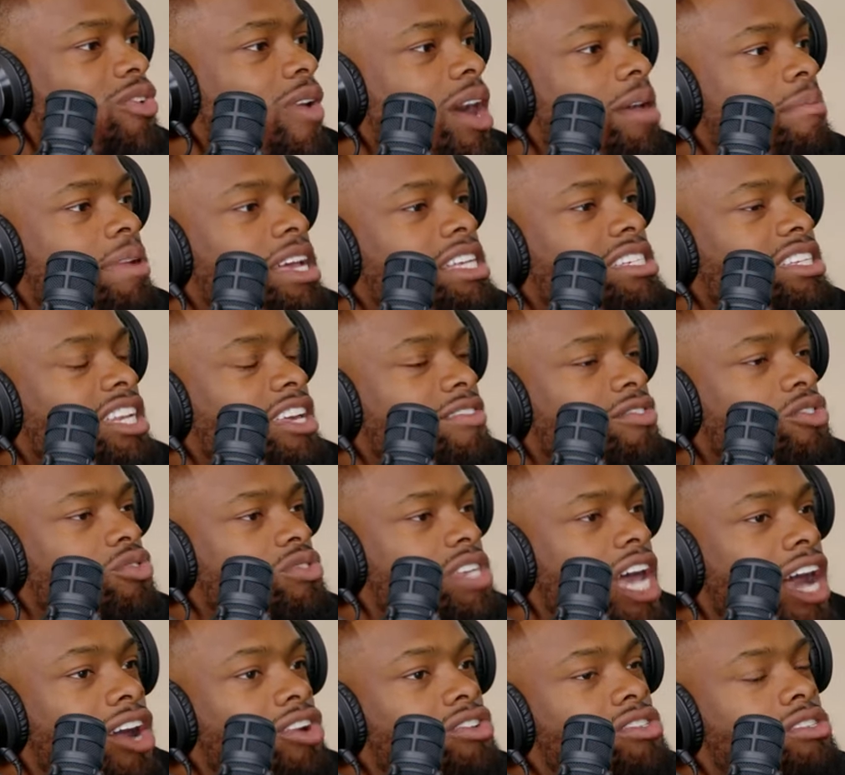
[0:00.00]
way, basically, if you
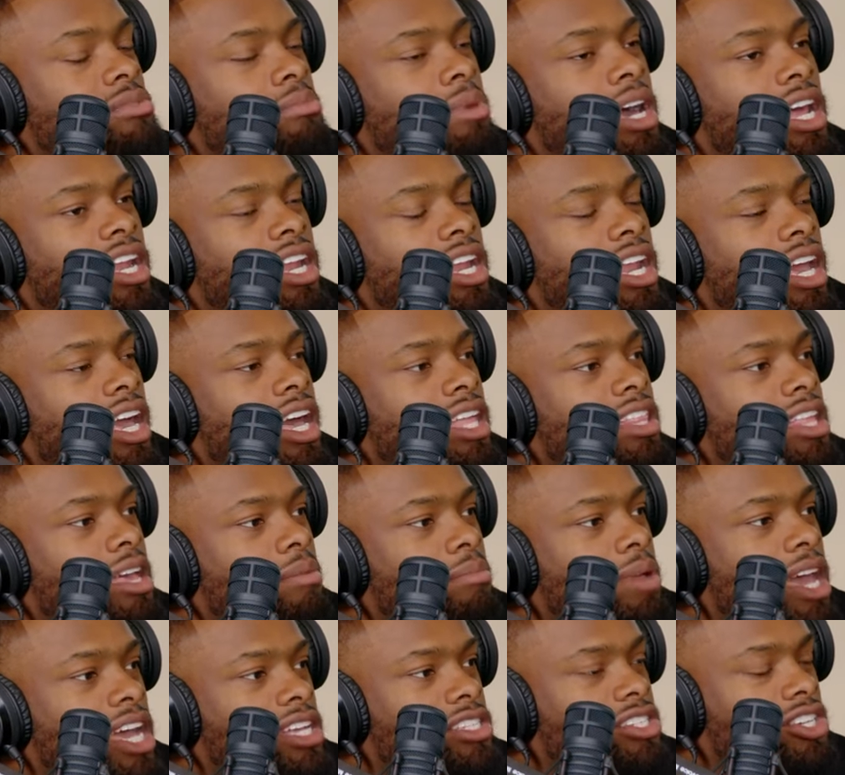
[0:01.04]
tackle somebody, they got their
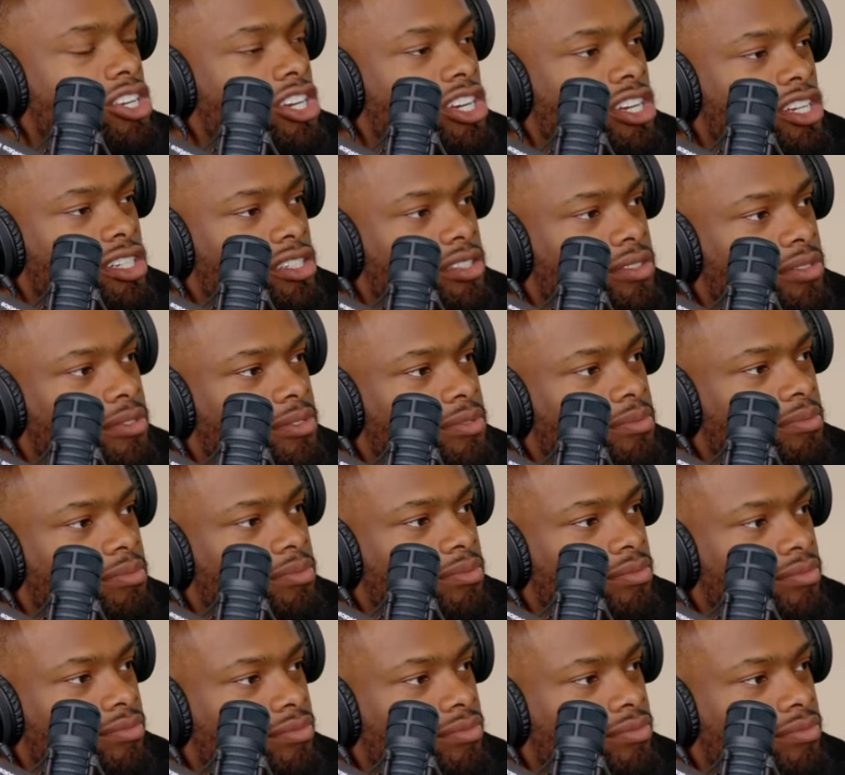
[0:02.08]
back turned. Yeah.